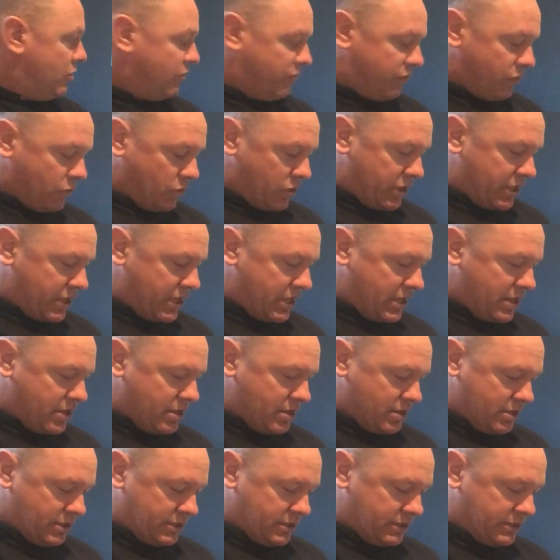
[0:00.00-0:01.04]
40
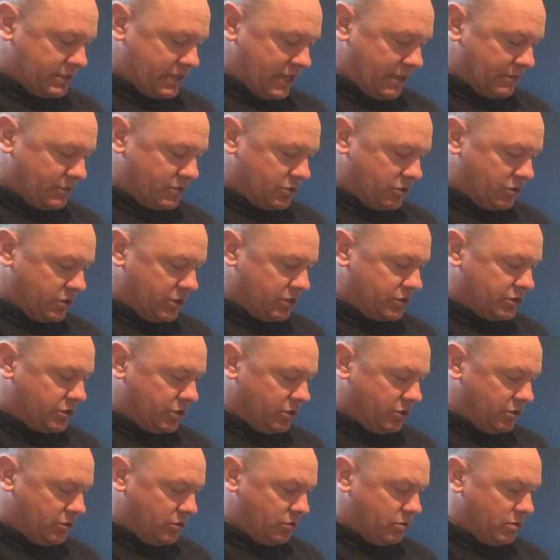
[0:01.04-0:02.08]
times
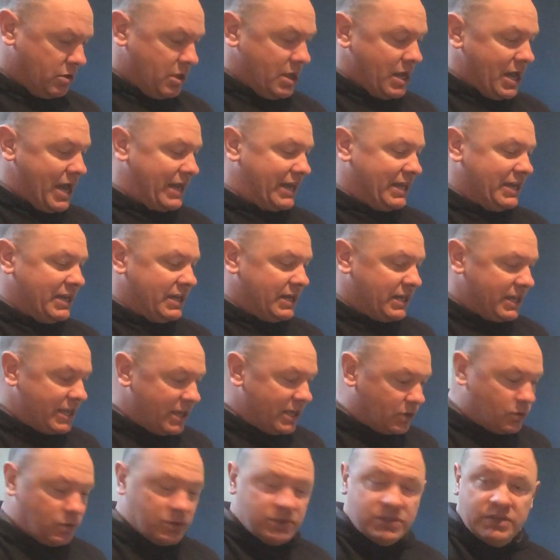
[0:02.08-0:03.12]
32. I can hit
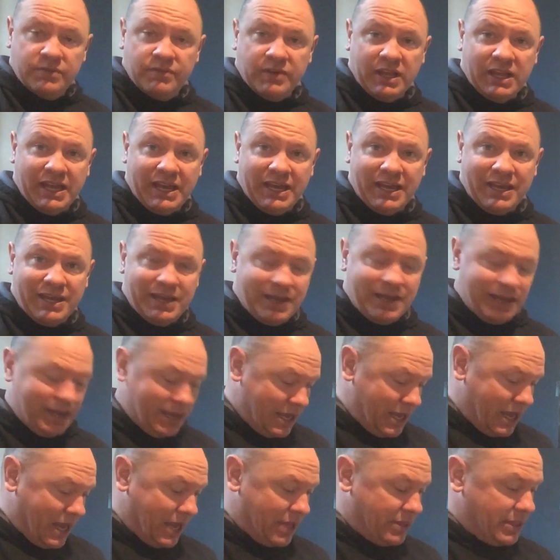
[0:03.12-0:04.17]
equals if I like,
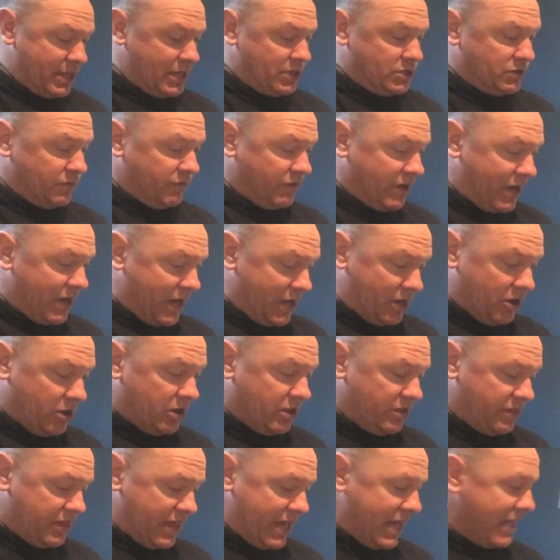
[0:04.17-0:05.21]
and then divide
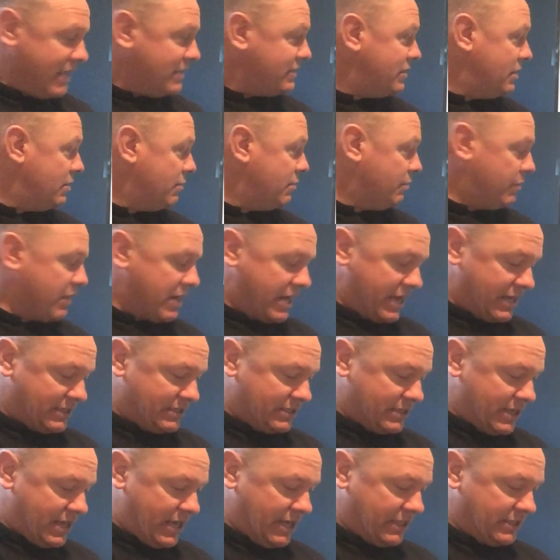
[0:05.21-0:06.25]
all of that by
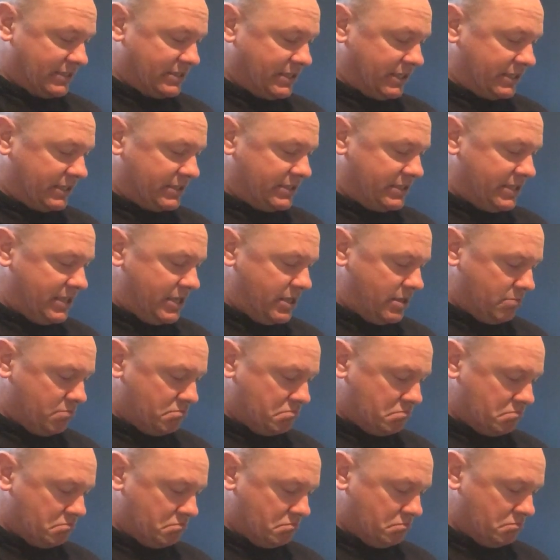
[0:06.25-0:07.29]
sine 60.
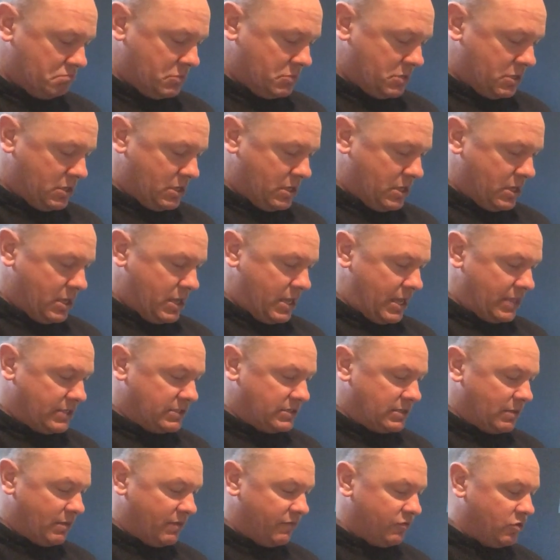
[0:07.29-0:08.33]
And
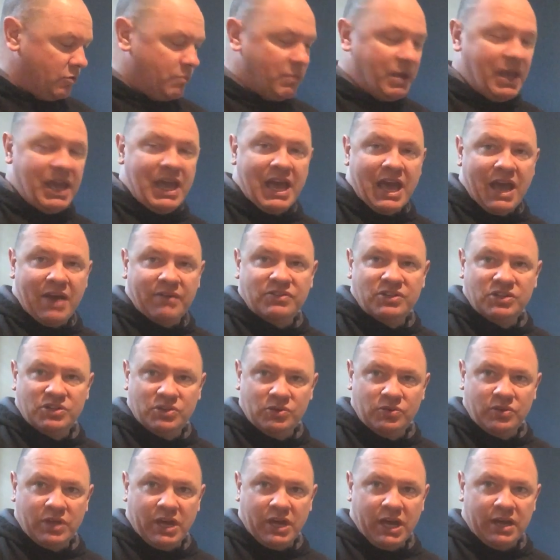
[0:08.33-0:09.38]
some of you may have to
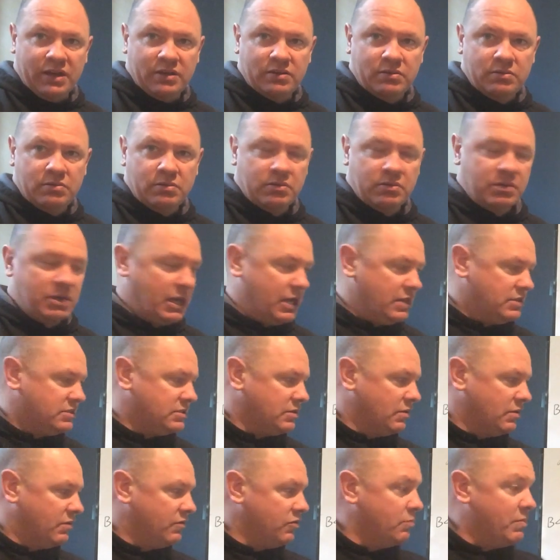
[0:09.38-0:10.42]
do that. Okay,
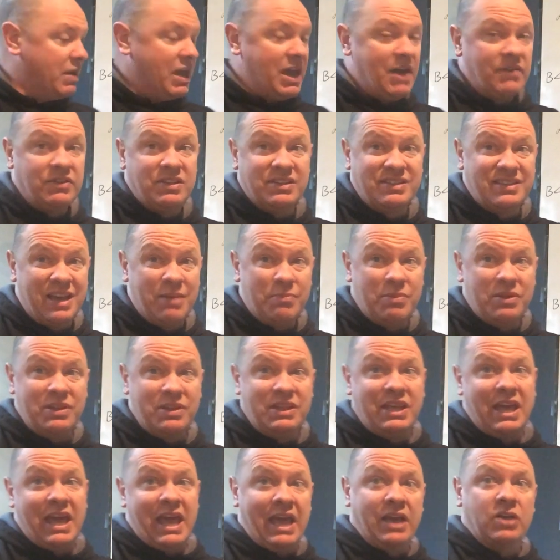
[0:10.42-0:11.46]
some of you may have to type in
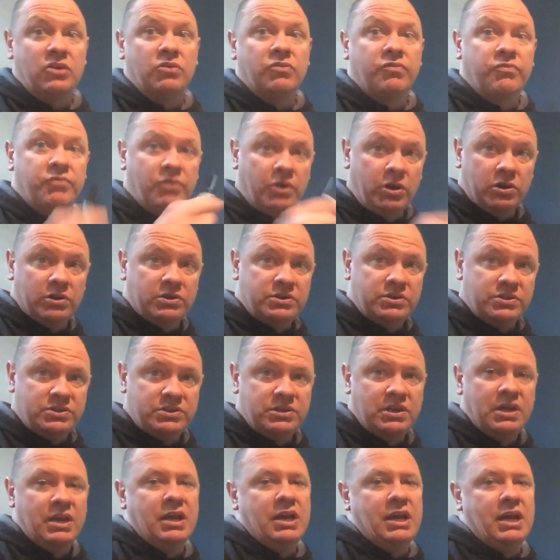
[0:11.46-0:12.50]
the angle first
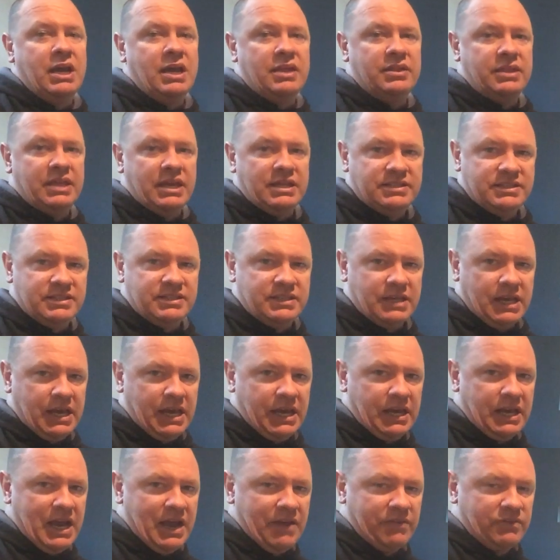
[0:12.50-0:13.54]
and then
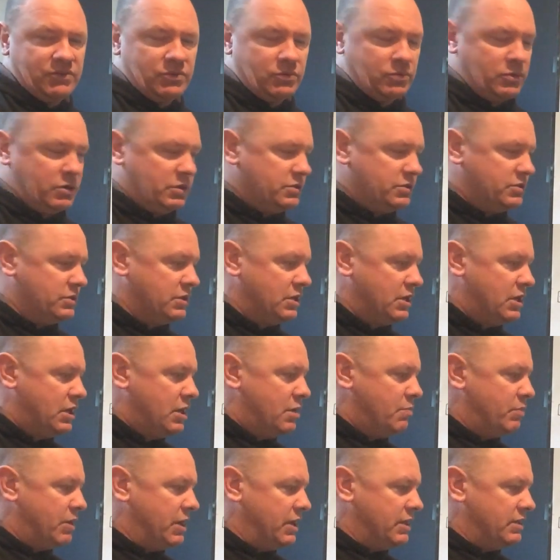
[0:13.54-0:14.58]
sine afterwards.
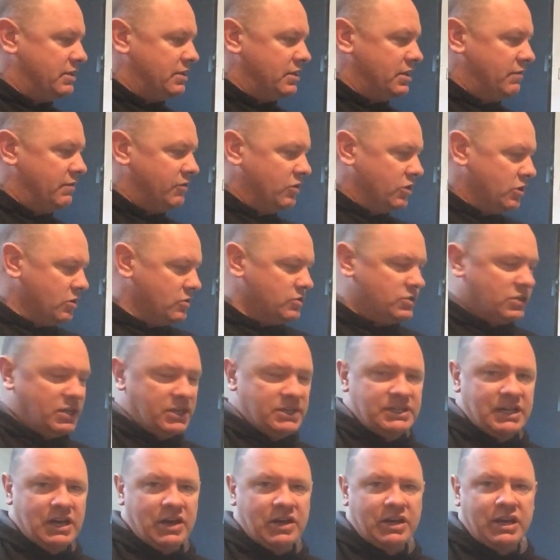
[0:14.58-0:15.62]
But if you're using a
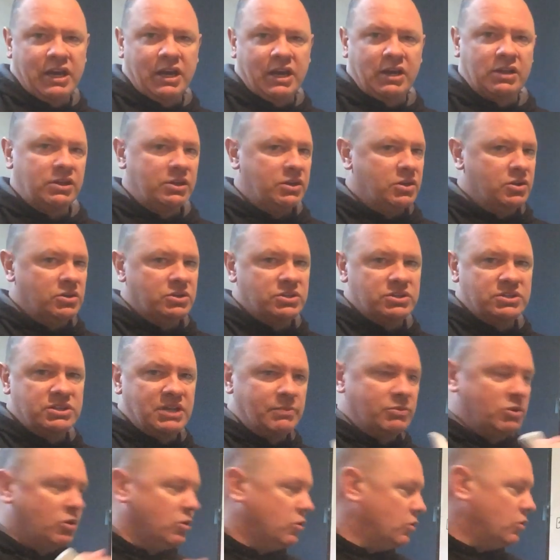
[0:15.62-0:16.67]
dial calculator, you can just
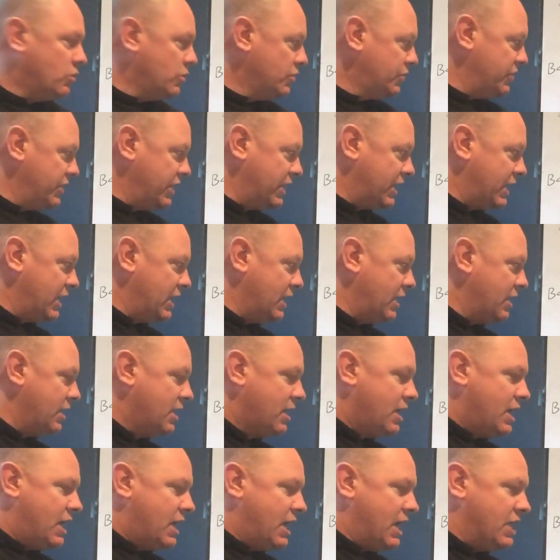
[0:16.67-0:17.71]
type the whole thing in,
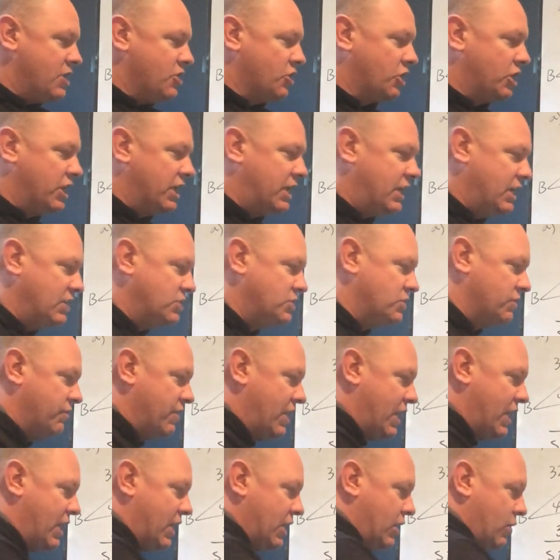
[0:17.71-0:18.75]
and you're going to get your
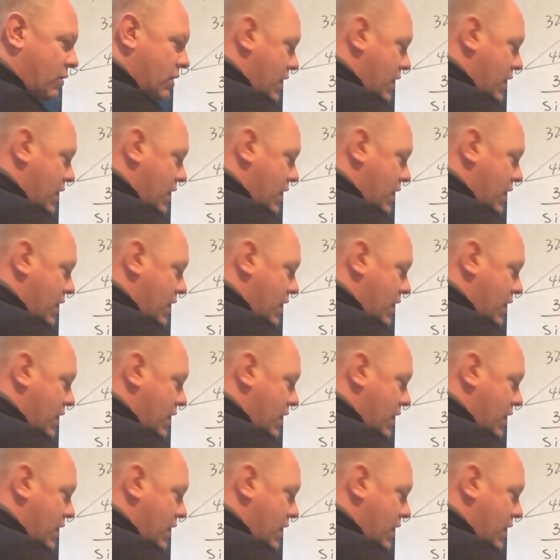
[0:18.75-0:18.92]
value